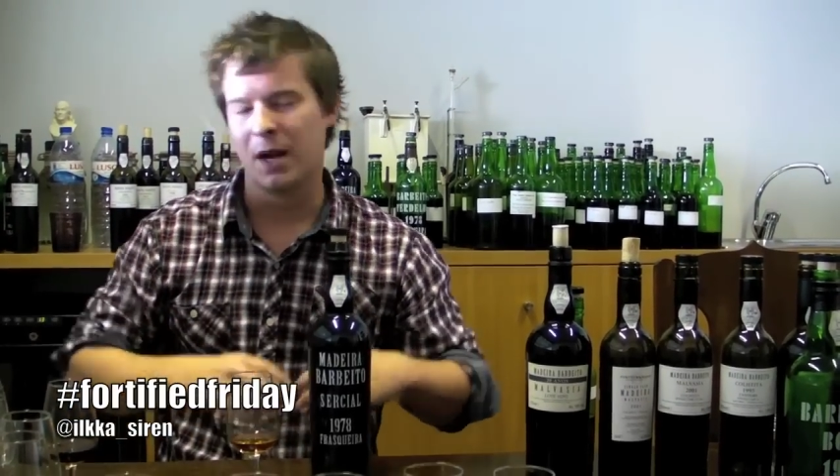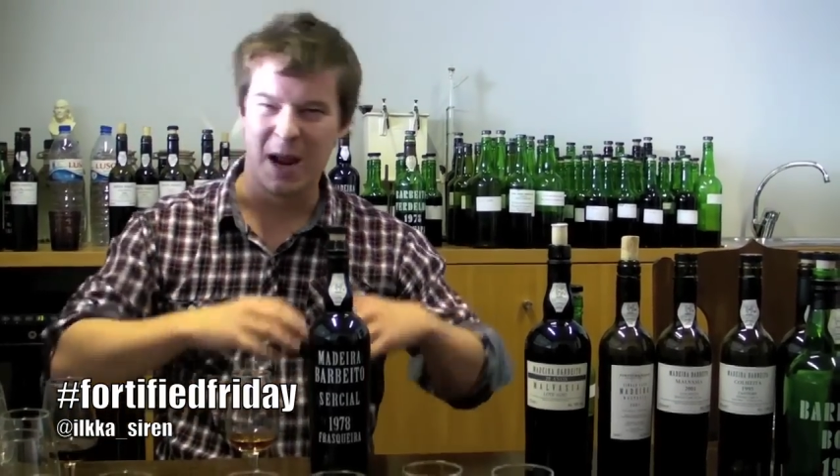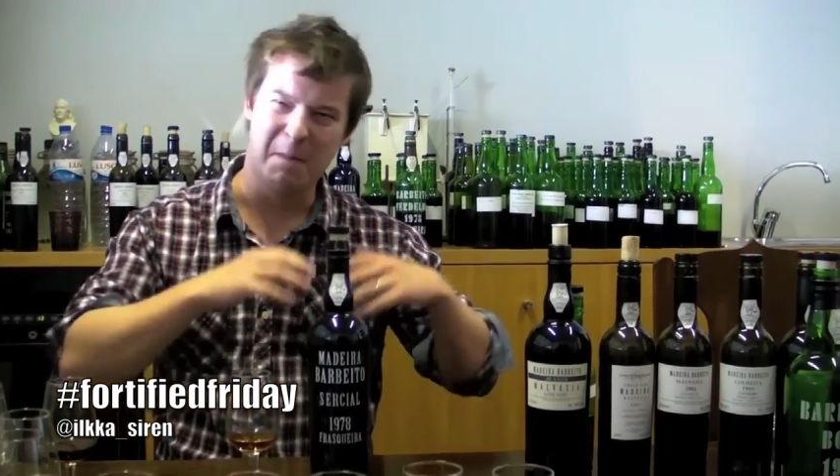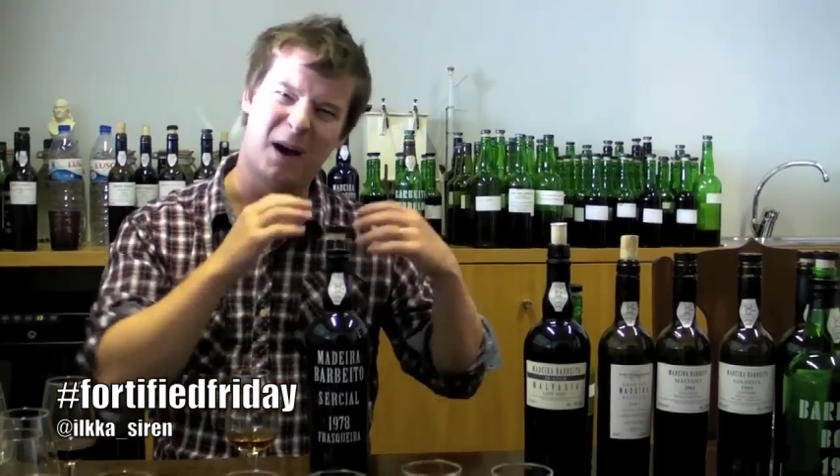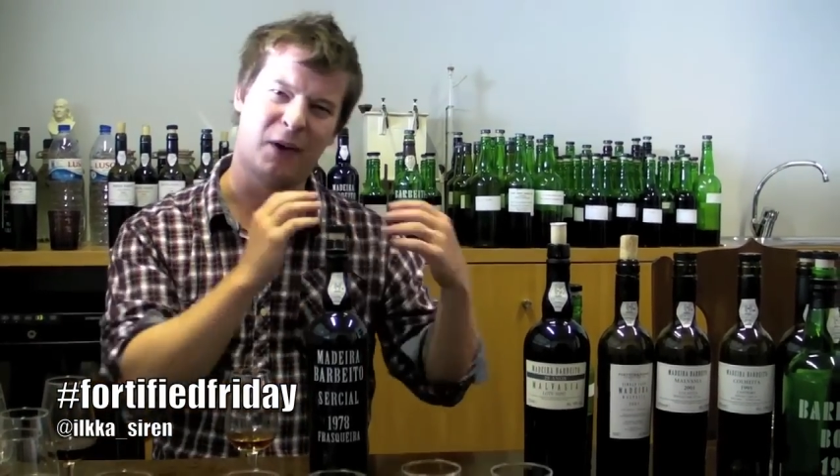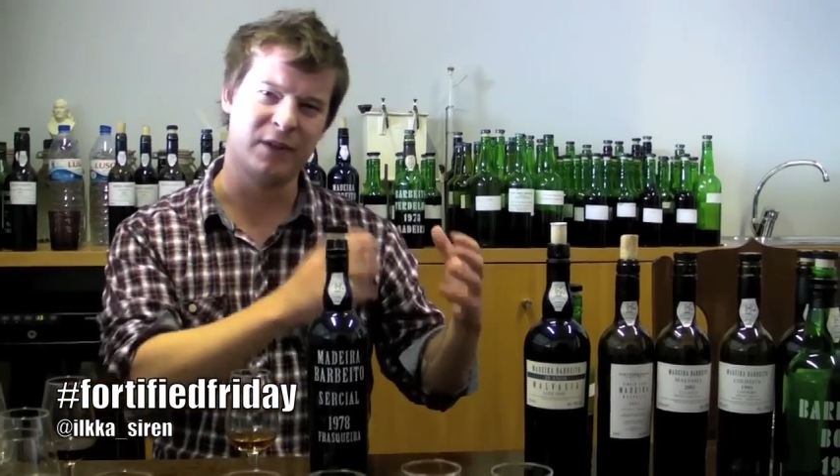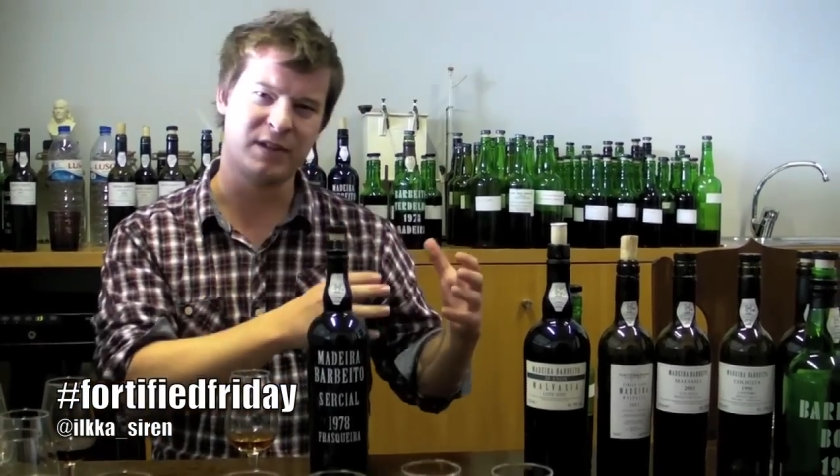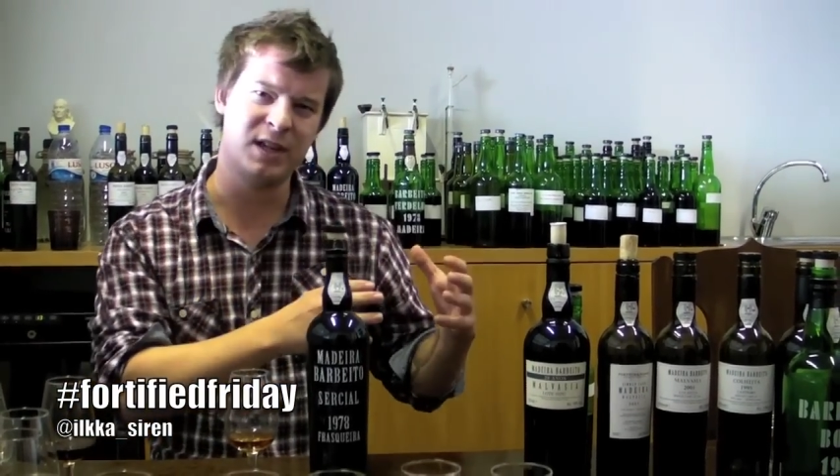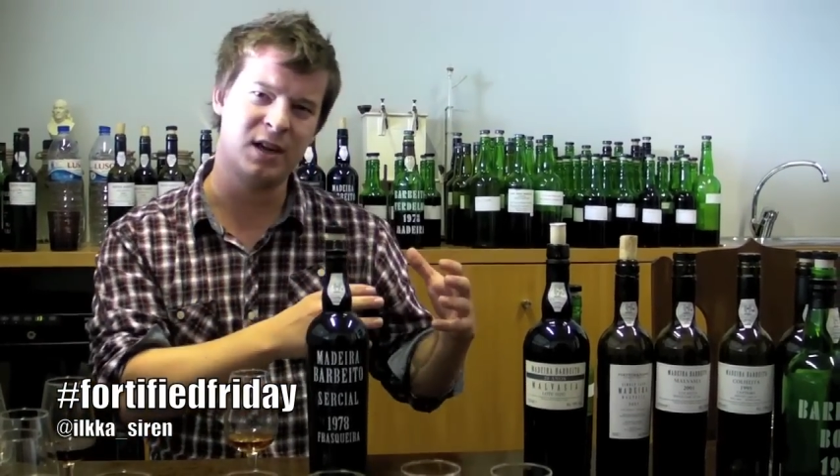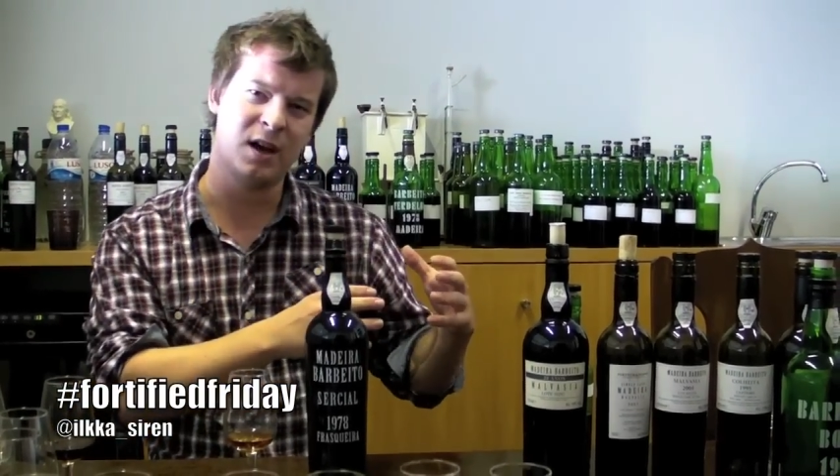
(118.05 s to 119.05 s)
and
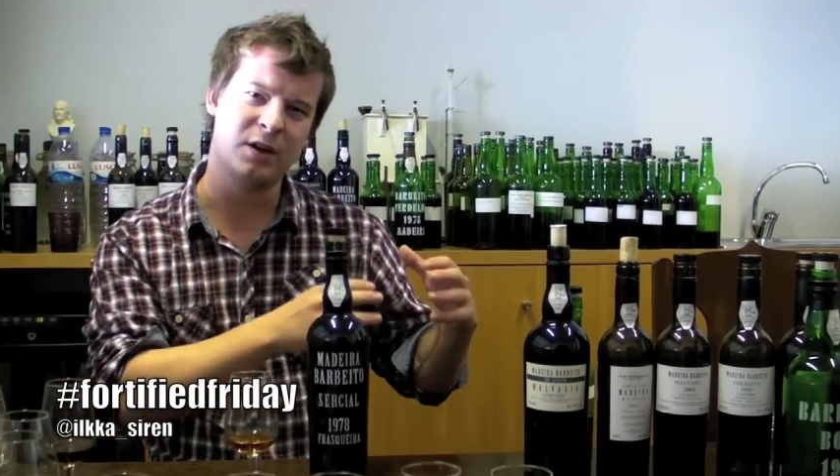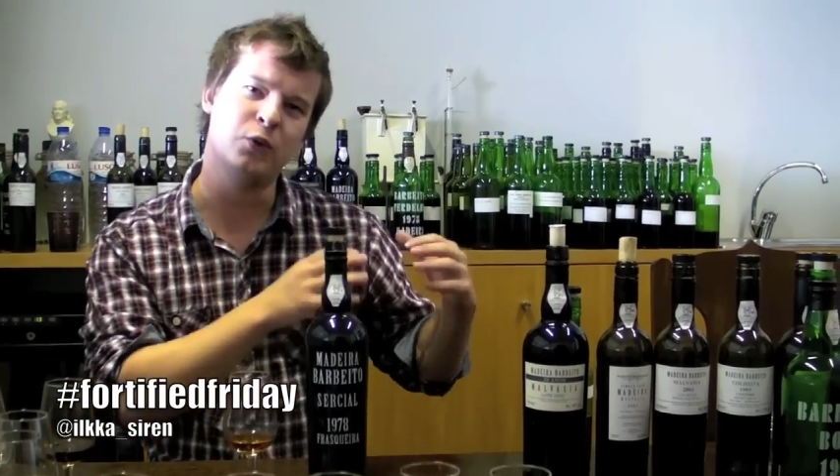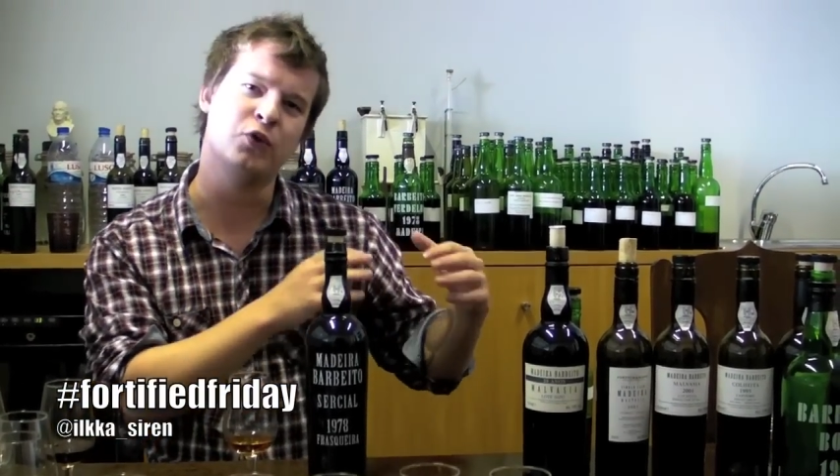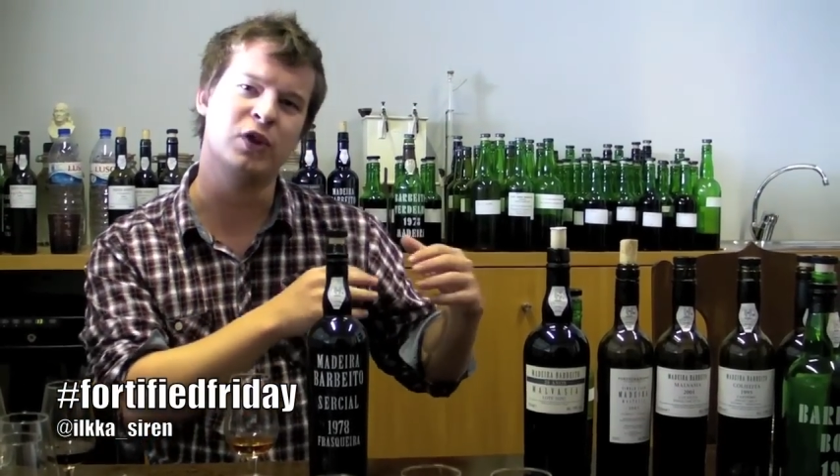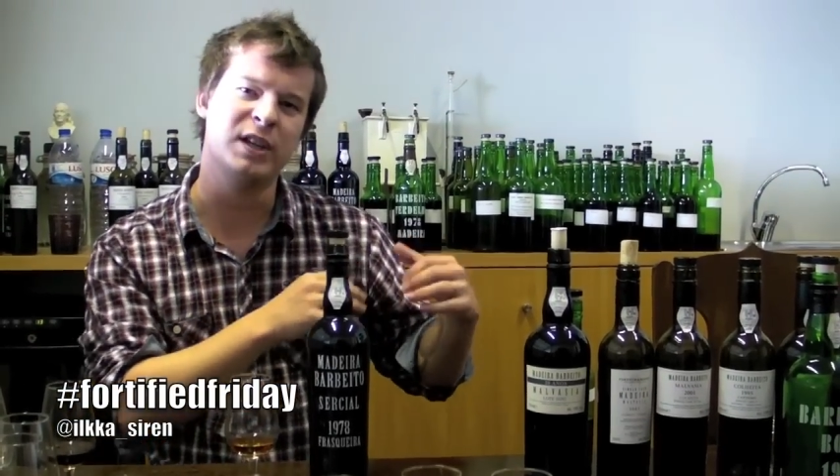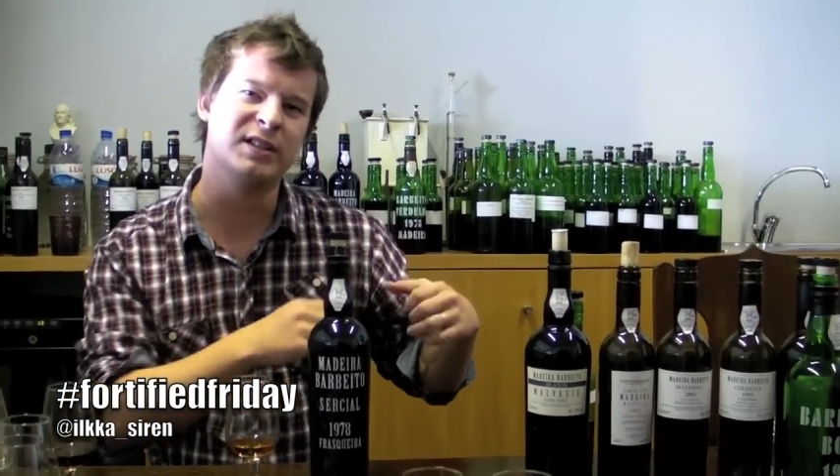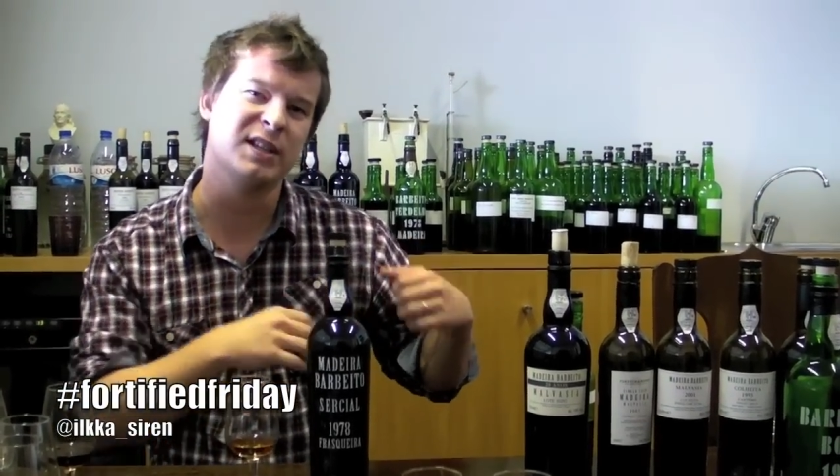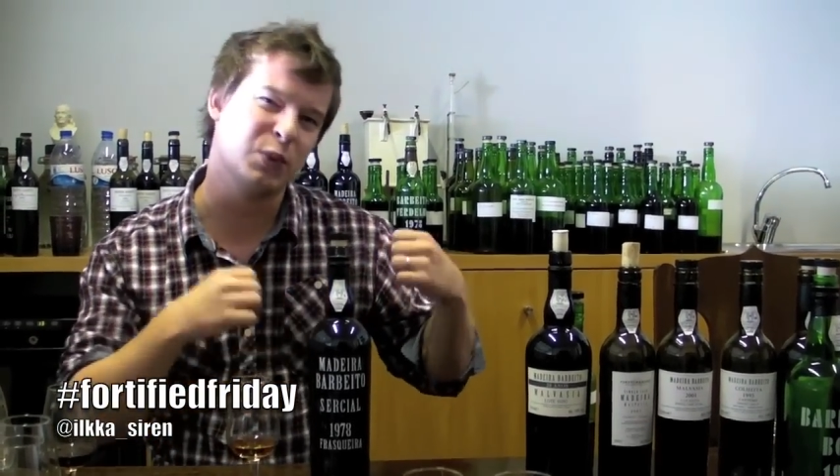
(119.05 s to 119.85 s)
Malvasia usually is the